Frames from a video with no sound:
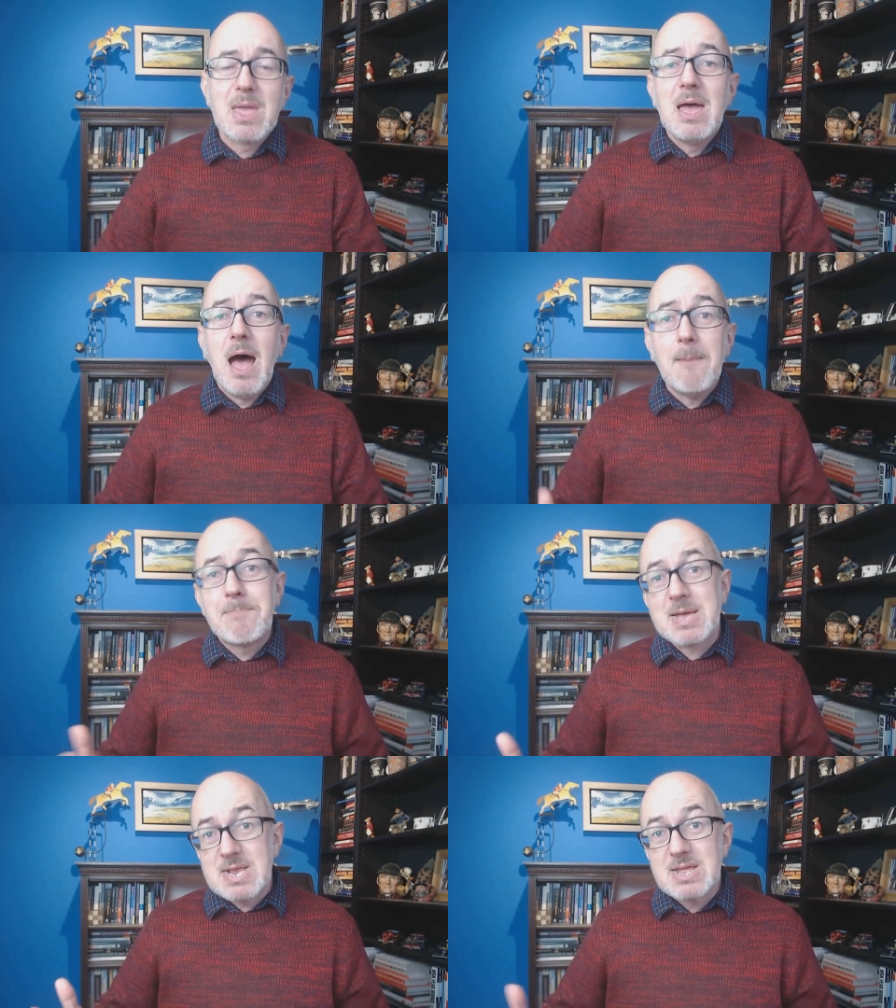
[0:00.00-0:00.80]
And
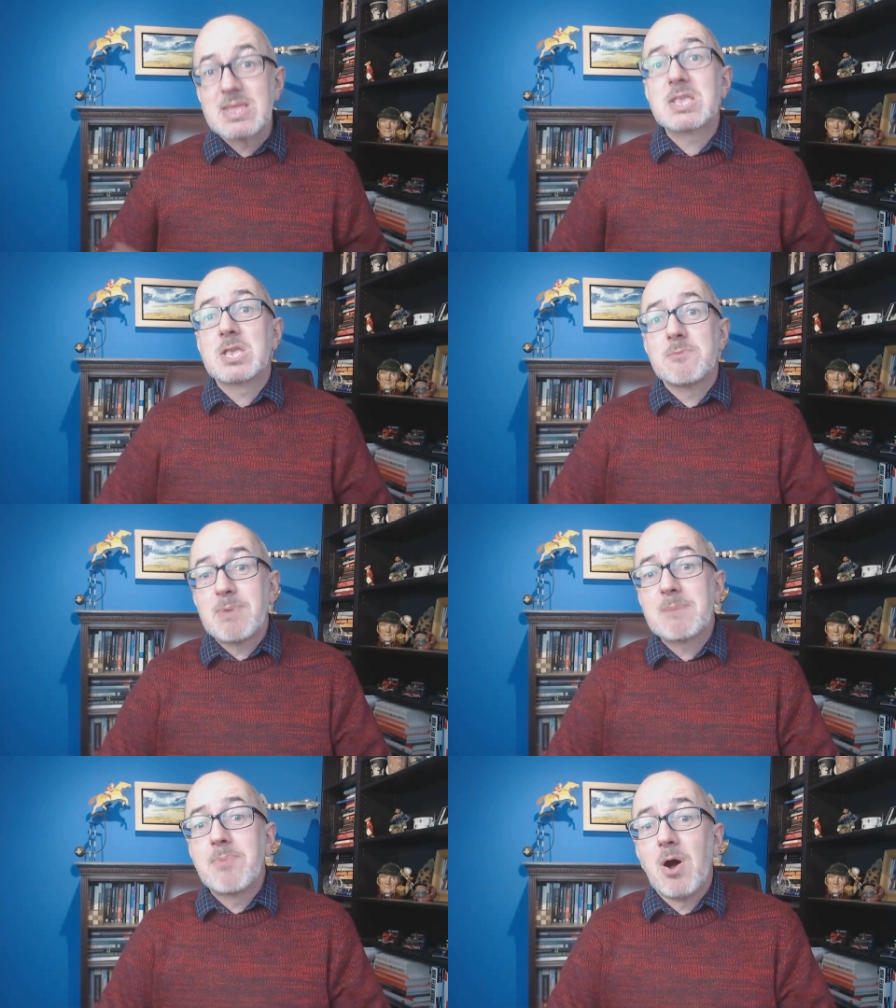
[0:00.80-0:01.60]
basically, this is a
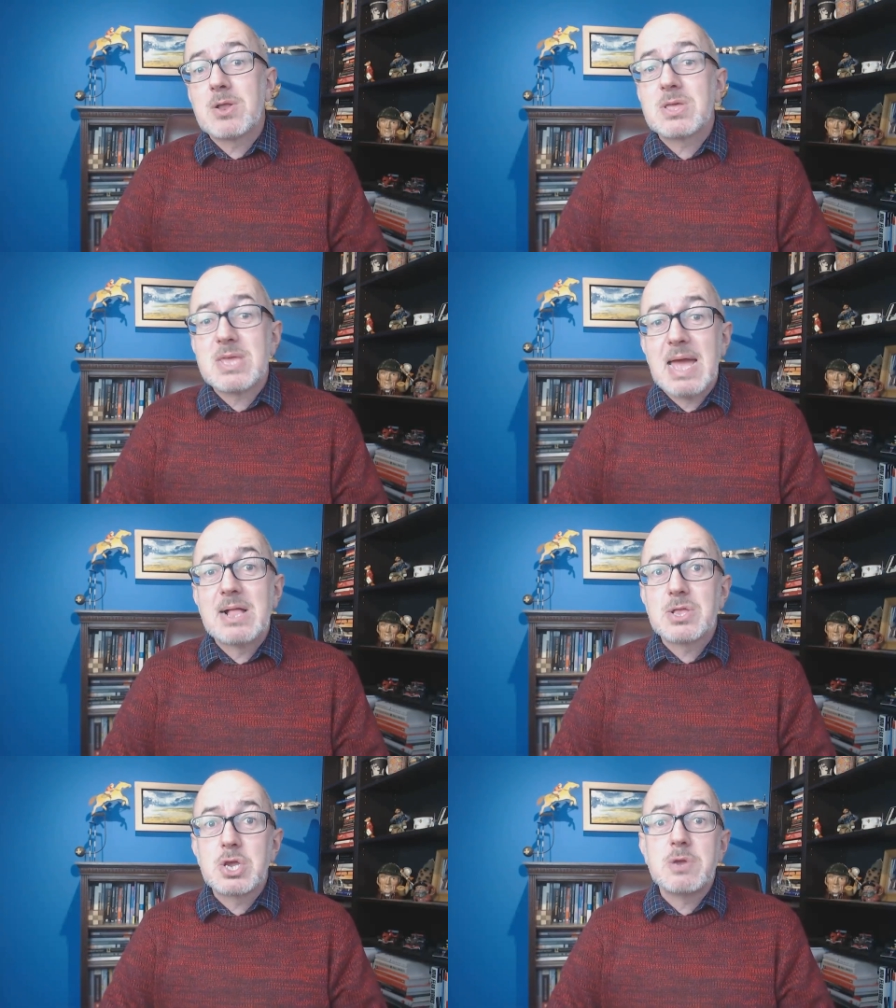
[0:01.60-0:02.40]
big part of the
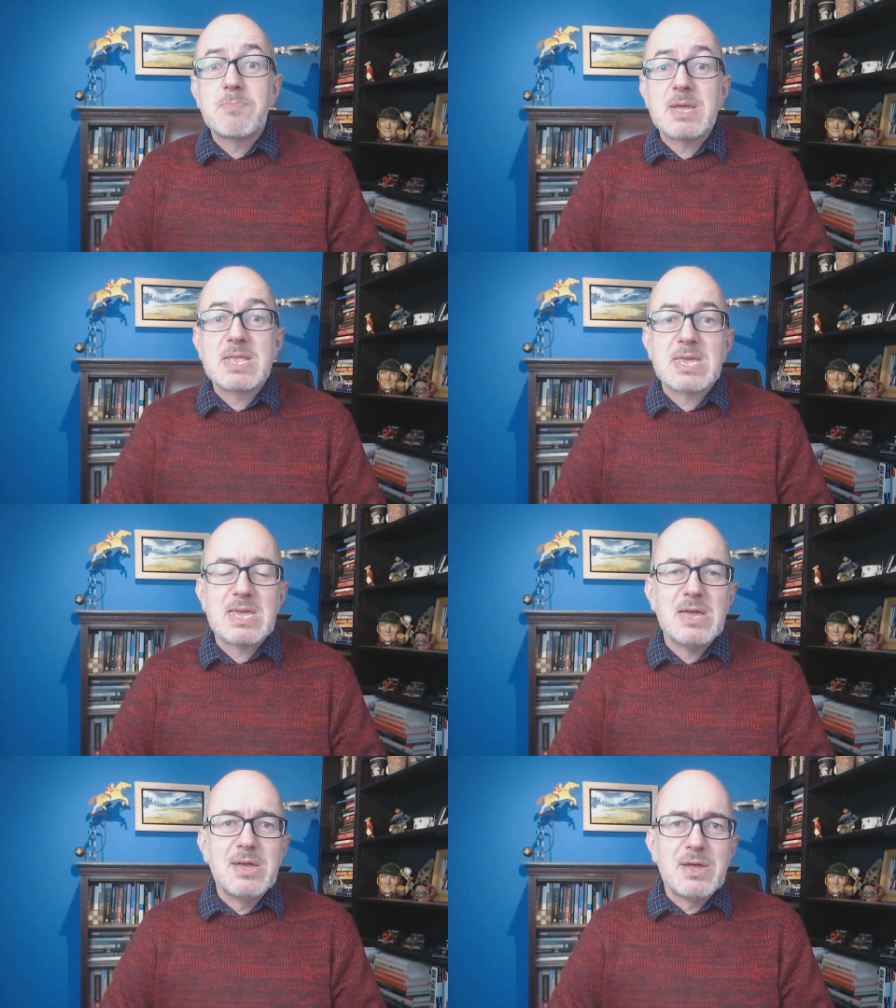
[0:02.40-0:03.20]
LGBT
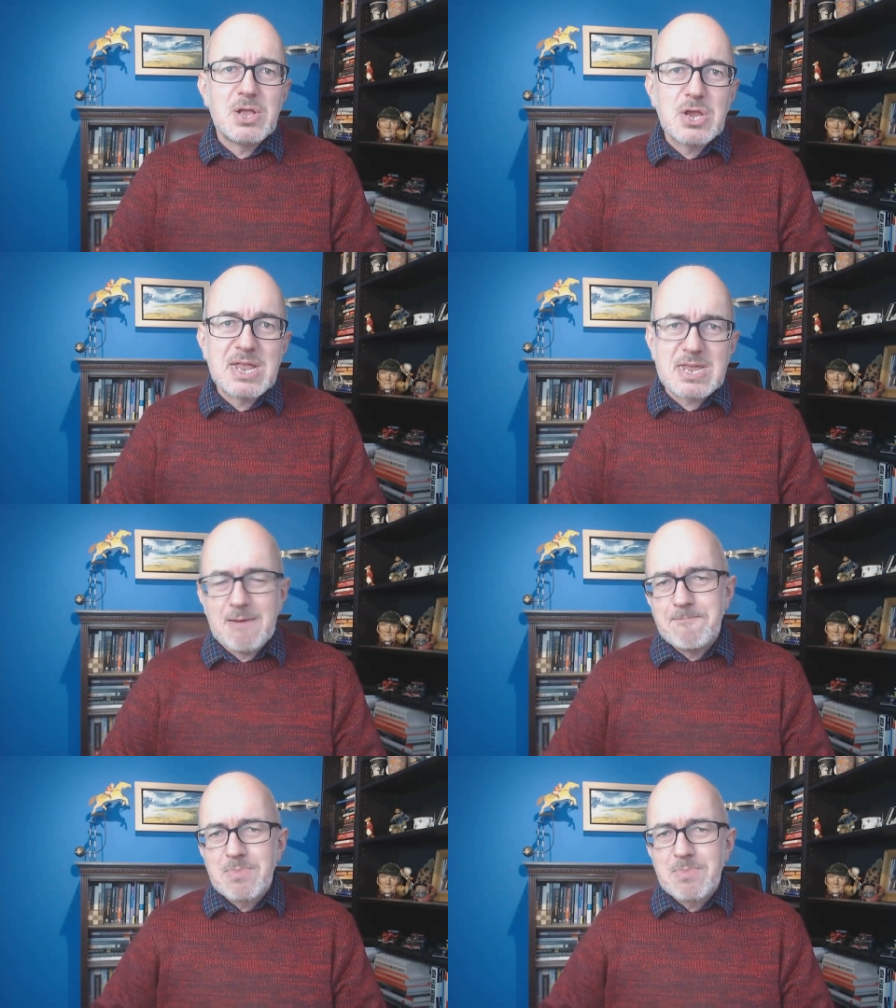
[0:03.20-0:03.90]
agenda.